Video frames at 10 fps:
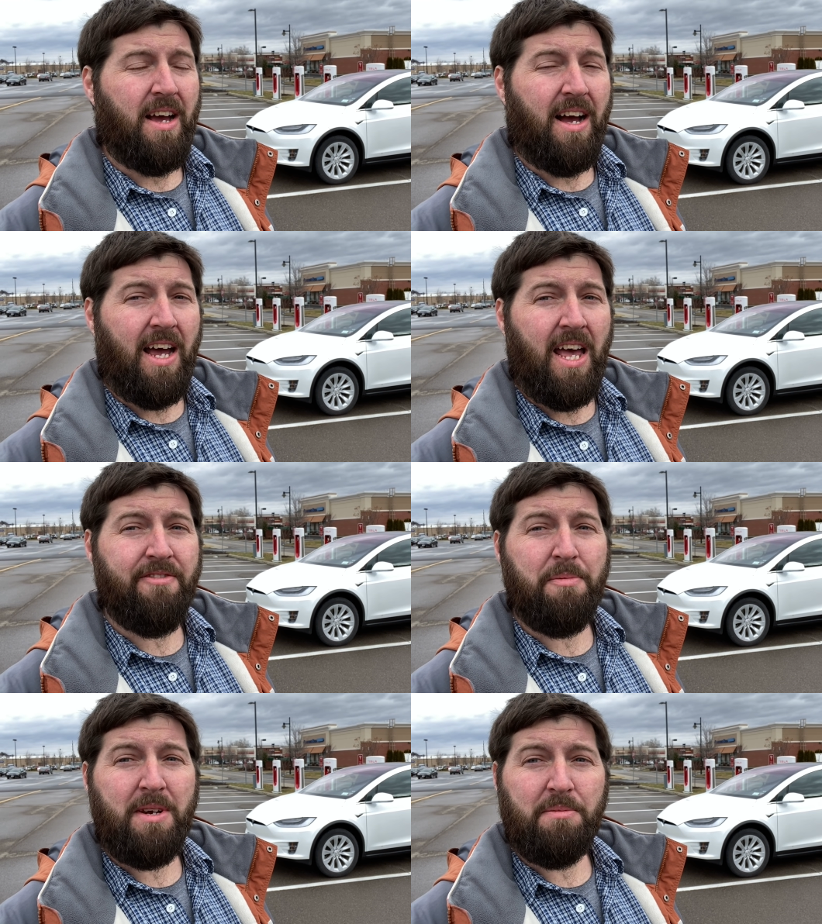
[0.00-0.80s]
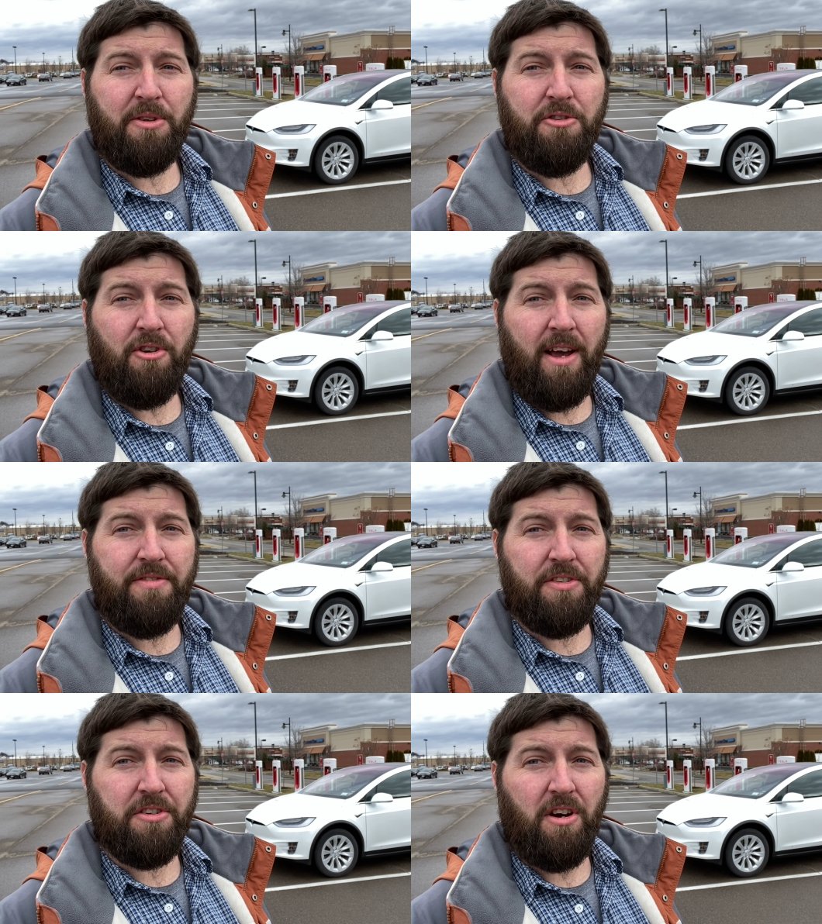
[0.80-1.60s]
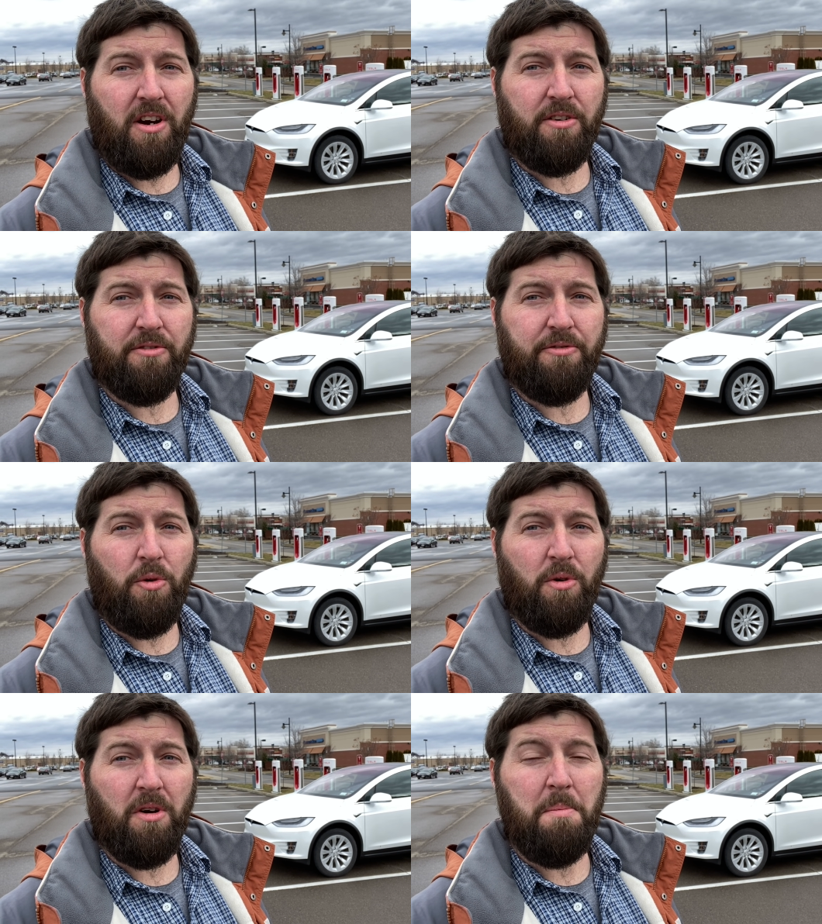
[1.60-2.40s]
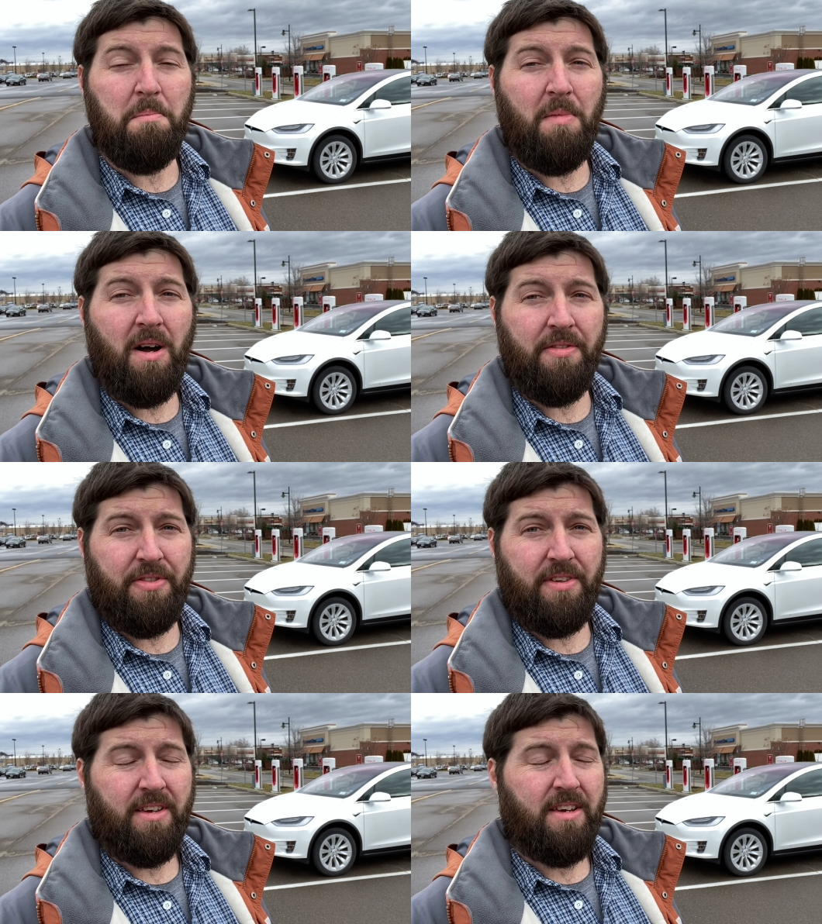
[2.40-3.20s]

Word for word: I haven't been able to drive this car for a month.